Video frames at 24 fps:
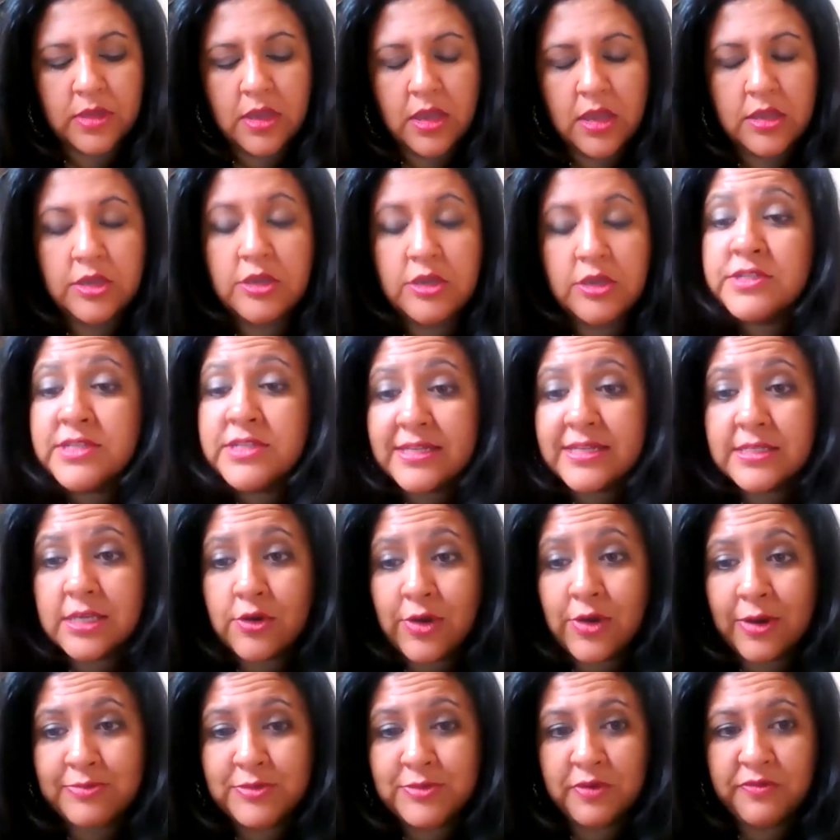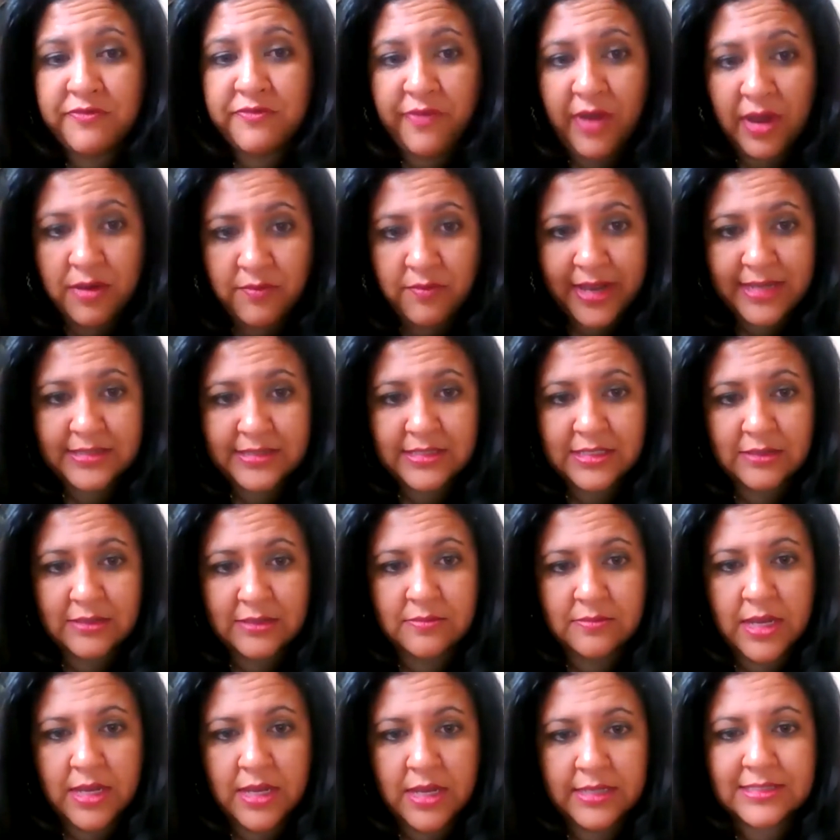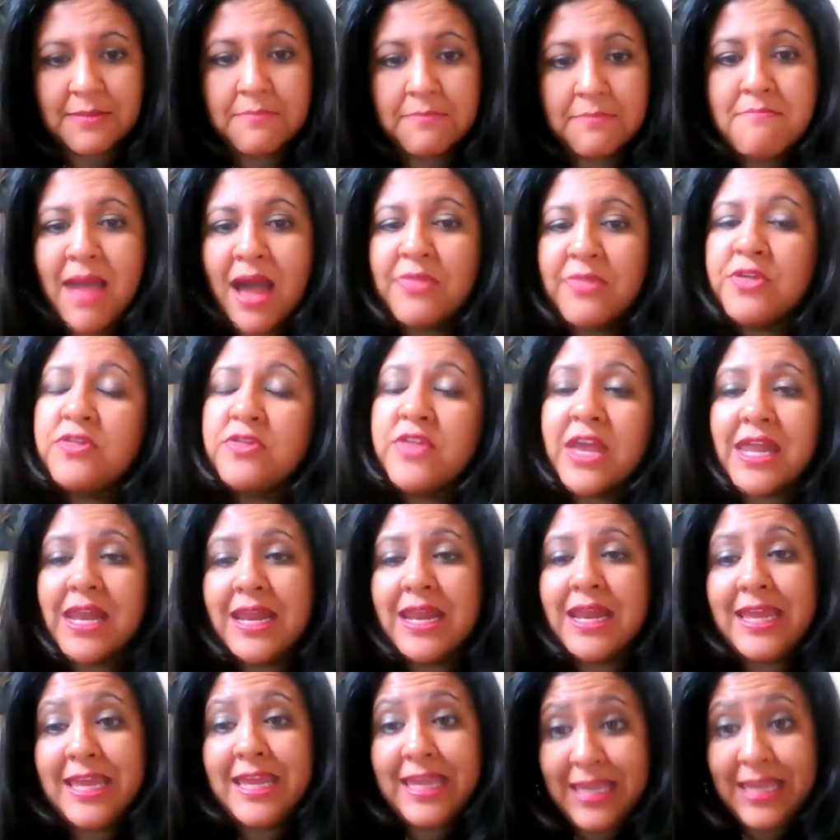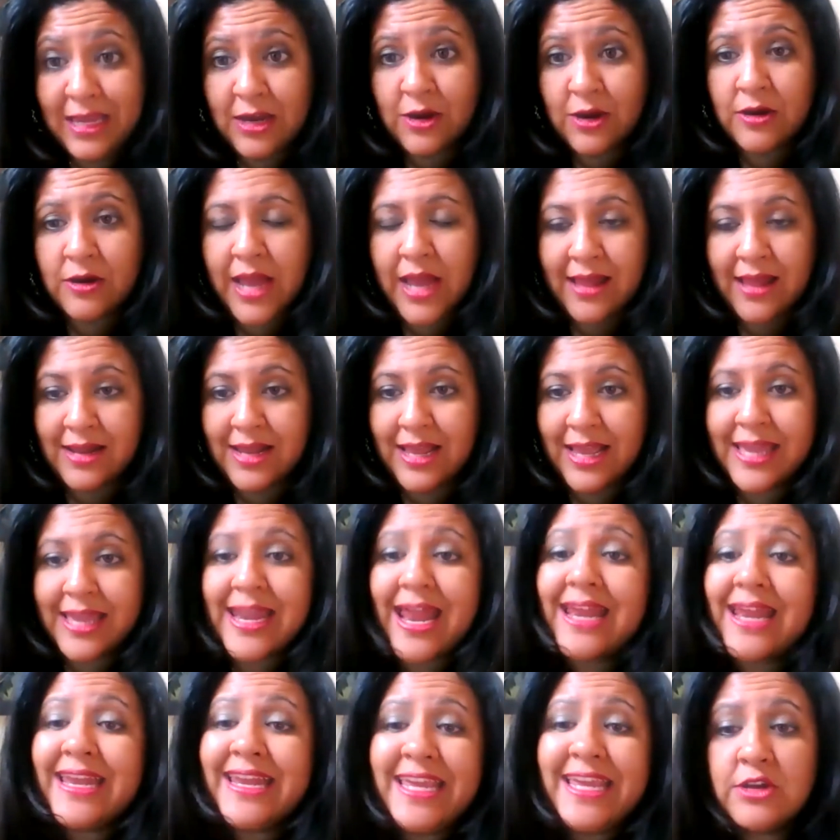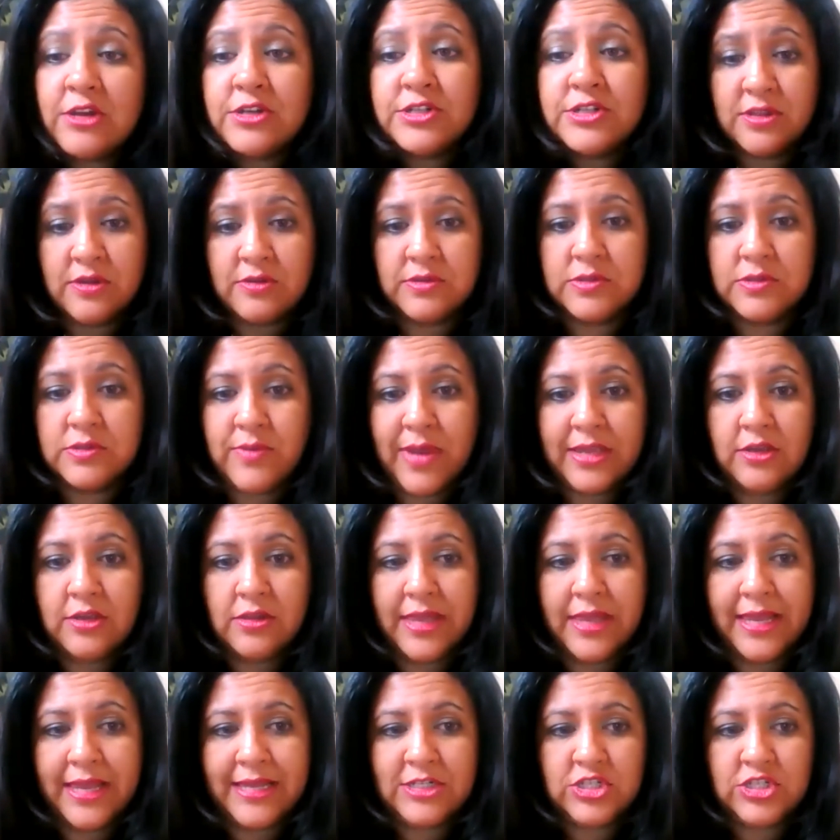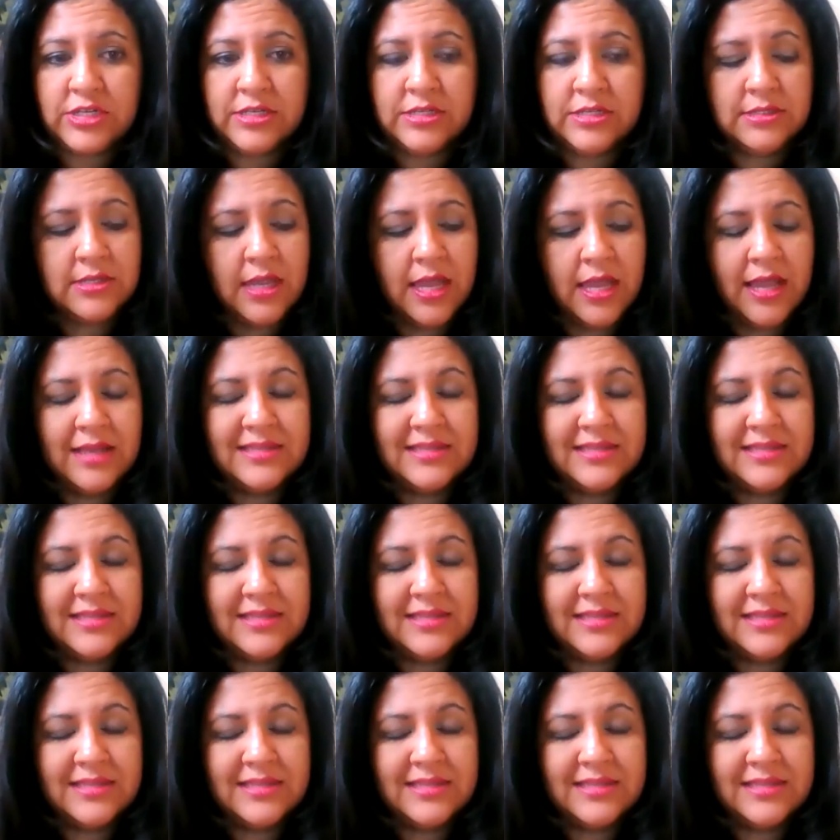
used as a crypto fundraising, it's a method that can adhere it can adhere to those regulations.